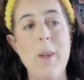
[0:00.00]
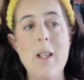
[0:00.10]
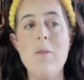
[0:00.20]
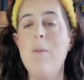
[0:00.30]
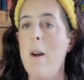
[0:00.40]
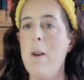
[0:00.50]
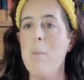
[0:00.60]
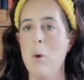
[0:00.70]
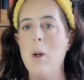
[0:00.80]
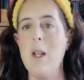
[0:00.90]
It's very
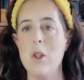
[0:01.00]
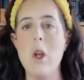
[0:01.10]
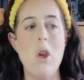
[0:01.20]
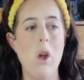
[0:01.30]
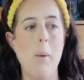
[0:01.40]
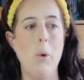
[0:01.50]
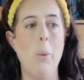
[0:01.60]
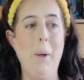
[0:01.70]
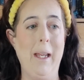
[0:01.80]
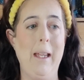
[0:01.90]
more. It's a lot
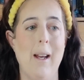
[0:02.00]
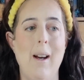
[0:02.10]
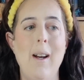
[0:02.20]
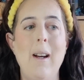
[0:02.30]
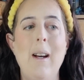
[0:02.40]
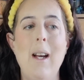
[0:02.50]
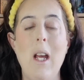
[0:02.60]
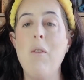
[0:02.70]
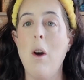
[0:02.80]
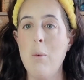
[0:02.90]
more pinker.
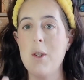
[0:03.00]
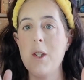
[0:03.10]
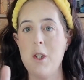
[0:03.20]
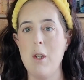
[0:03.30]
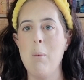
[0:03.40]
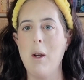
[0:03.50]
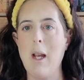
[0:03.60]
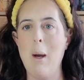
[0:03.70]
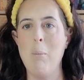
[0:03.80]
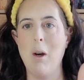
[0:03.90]
If I was to do my
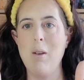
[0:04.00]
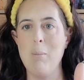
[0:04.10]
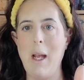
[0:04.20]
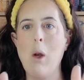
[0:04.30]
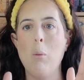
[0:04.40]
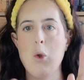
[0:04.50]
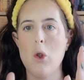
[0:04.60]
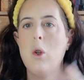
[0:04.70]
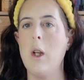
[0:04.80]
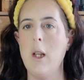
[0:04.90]
makeup
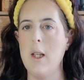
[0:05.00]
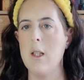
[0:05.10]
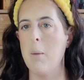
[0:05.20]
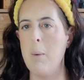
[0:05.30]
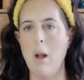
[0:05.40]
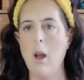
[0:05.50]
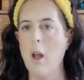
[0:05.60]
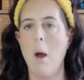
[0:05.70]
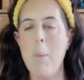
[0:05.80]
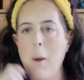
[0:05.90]
just looking at this, I'd
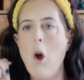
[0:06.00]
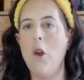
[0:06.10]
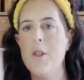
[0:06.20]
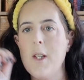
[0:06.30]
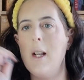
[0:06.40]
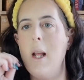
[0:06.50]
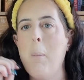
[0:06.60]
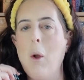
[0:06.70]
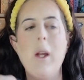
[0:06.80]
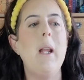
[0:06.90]
be constantly
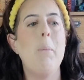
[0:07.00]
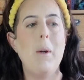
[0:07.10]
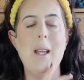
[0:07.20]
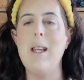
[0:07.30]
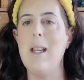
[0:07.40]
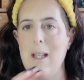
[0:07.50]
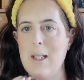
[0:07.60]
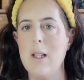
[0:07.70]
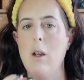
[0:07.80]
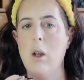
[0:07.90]
applying it. But it
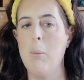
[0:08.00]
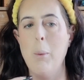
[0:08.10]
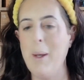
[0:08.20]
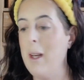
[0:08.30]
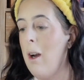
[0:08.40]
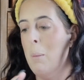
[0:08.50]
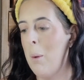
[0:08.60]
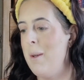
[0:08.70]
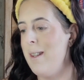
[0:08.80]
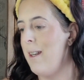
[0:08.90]
is a lot more pinker. I
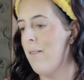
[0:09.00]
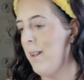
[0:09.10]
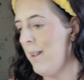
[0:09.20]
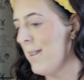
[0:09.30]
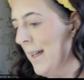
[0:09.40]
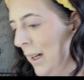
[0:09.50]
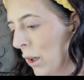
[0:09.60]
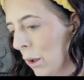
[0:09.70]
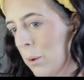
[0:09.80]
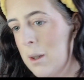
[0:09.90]
probably didn't even need the
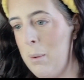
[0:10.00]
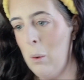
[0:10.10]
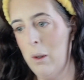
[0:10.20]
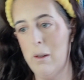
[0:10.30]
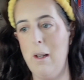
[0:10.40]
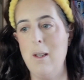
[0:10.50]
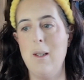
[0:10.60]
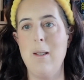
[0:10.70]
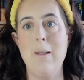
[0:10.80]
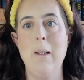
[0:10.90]
second coat, to be quite
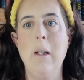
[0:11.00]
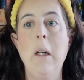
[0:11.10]
honest.